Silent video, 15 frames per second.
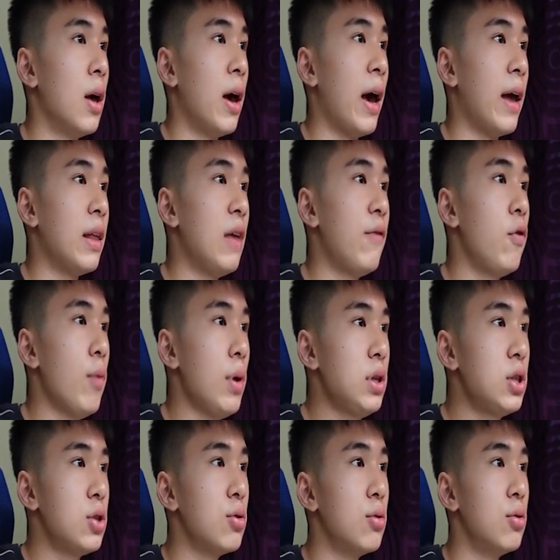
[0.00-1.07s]
And if you want
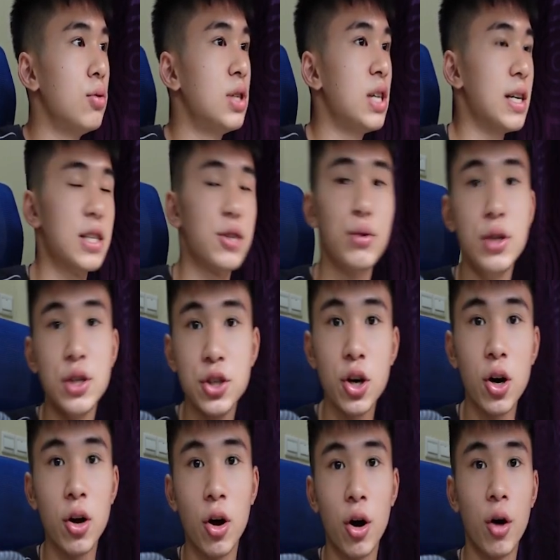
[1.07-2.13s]
to take a
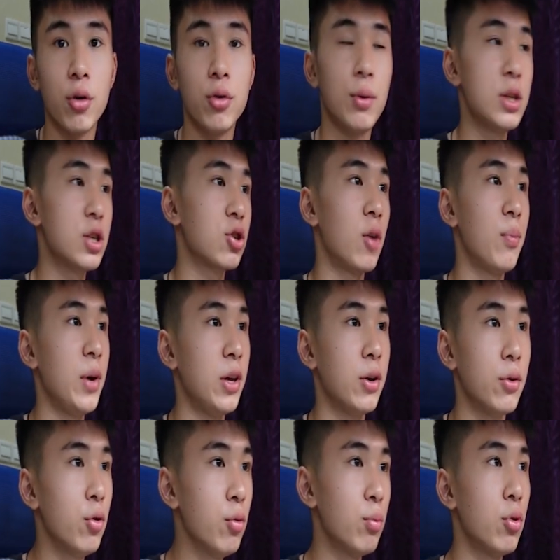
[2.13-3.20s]
screenshot, or you want to copy in your
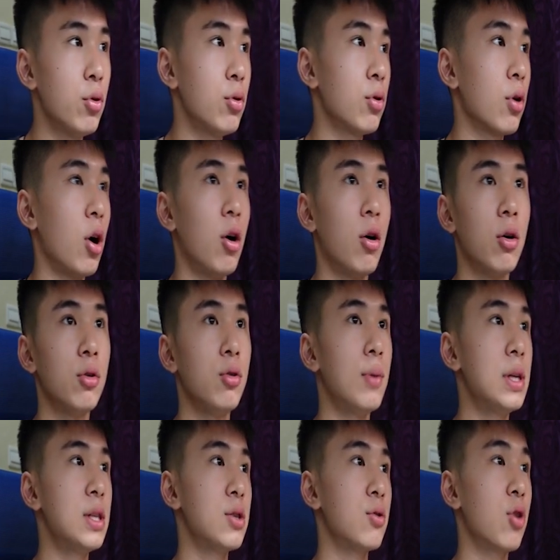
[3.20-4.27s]
notebook, or you
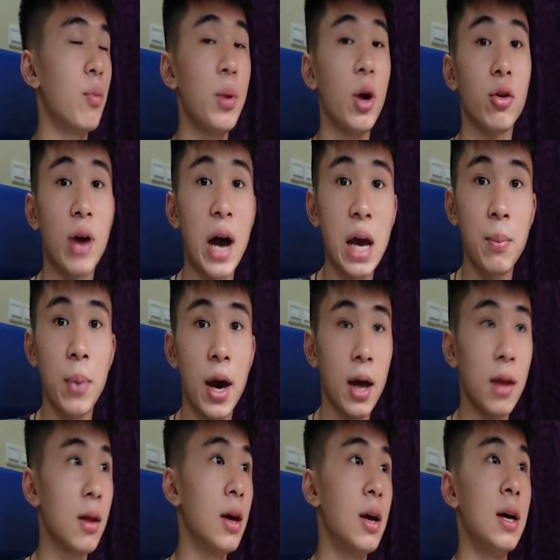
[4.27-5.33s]
want to copy on your
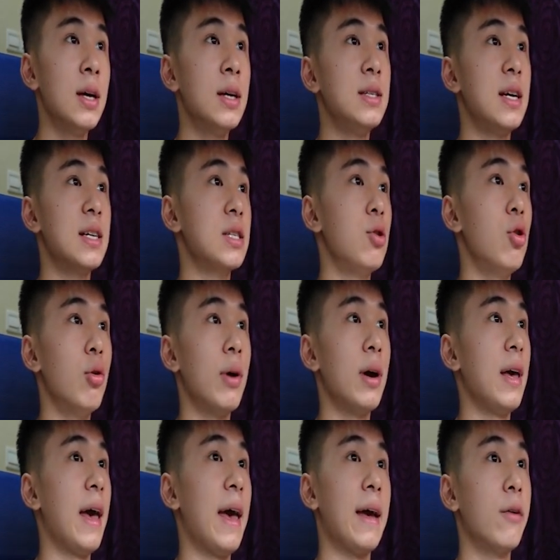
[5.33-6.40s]
iPad, just go
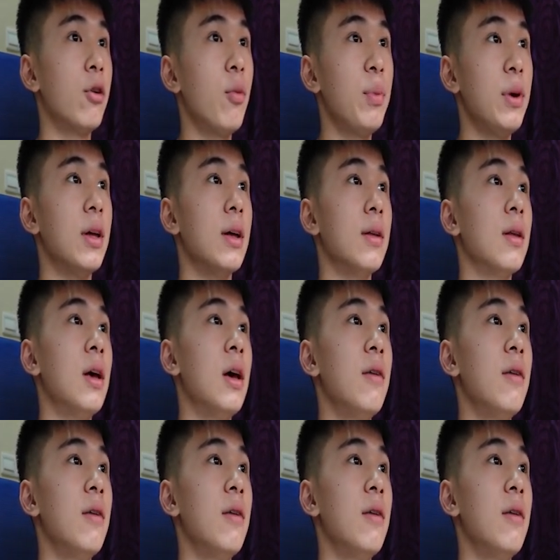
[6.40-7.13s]
ahead and copy it.